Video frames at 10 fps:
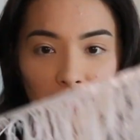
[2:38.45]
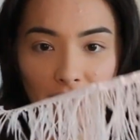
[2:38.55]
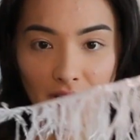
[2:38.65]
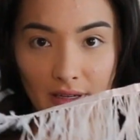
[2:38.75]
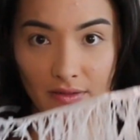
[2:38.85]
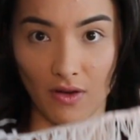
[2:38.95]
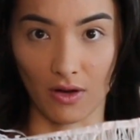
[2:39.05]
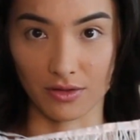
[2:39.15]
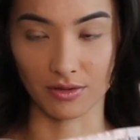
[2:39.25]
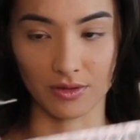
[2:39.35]
a fan of
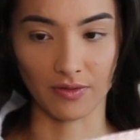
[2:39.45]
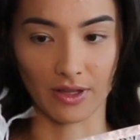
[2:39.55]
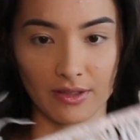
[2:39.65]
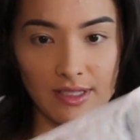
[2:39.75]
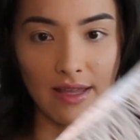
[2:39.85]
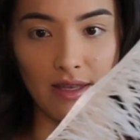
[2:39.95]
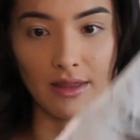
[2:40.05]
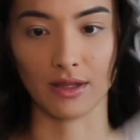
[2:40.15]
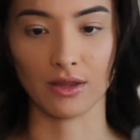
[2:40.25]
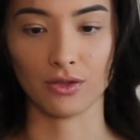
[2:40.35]
ostrich feathers. I
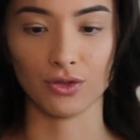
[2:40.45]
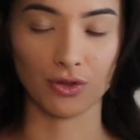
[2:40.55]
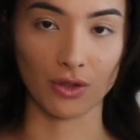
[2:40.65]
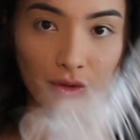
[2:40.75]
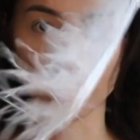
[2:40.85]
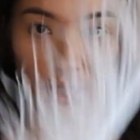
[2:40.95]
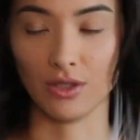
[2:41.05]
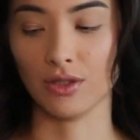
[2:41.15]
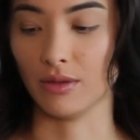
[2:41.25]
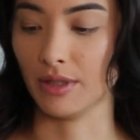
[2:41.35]
think they're so chic,
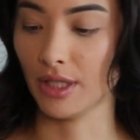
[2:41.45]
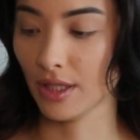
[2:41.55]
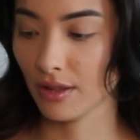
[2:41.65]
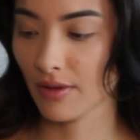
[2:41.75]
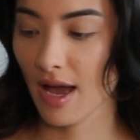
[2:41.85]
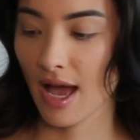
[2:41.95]
so cute.